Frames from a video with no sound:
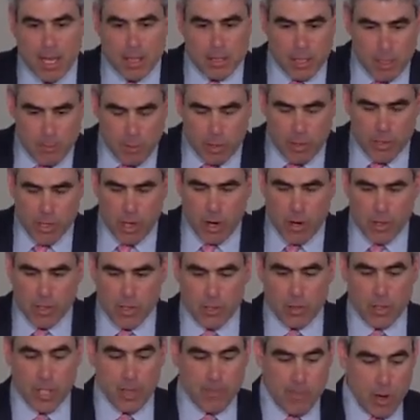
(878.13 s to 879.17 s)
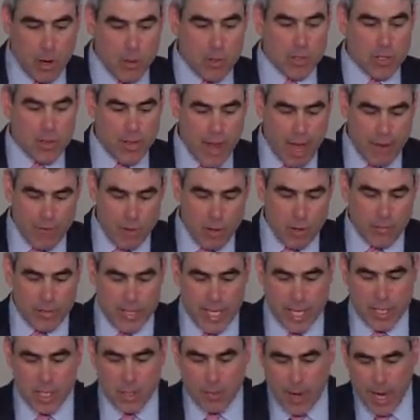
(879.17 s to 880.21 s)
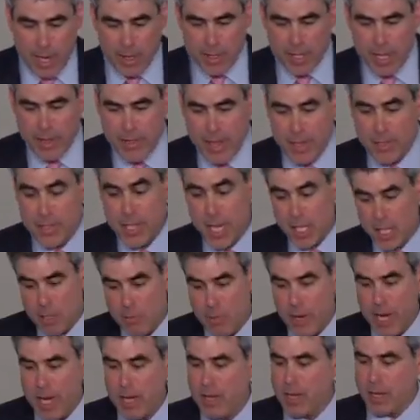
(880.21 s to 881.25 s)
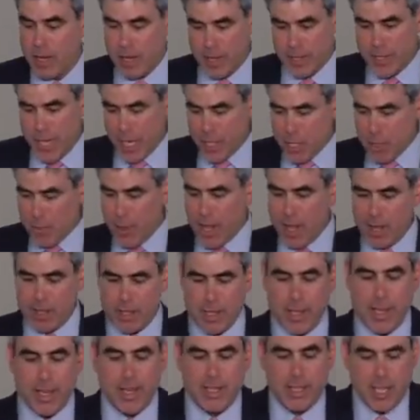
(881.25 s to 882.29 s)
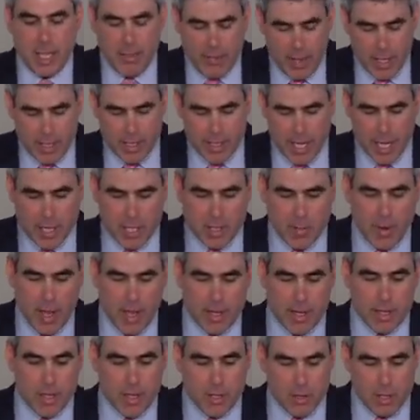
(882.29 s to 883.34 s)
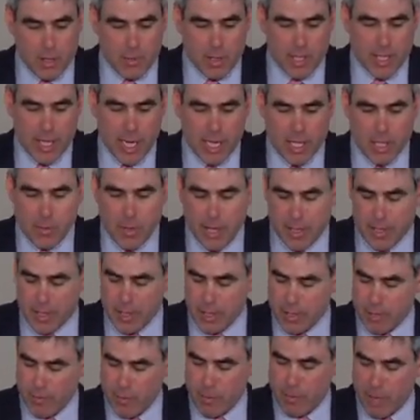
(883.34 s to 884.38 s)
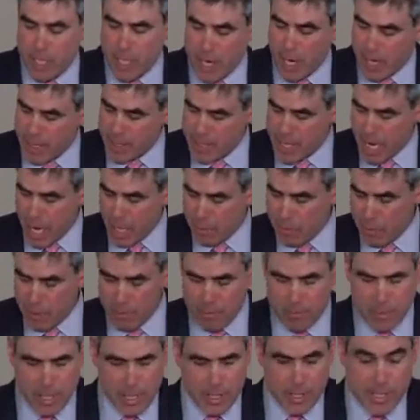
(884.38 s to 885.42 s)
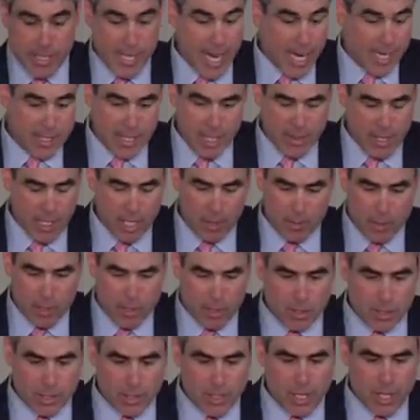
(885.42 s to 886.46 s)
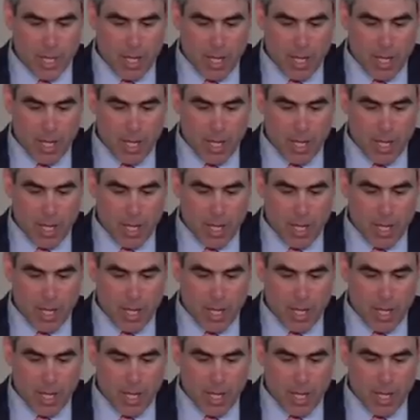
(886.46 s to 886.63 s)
liberals are certainly opposed to that view of sexuality. They celebrate sexuality, deviant sexuality, unusual sexuality. This is from Madonna's album Sex, I think it was called.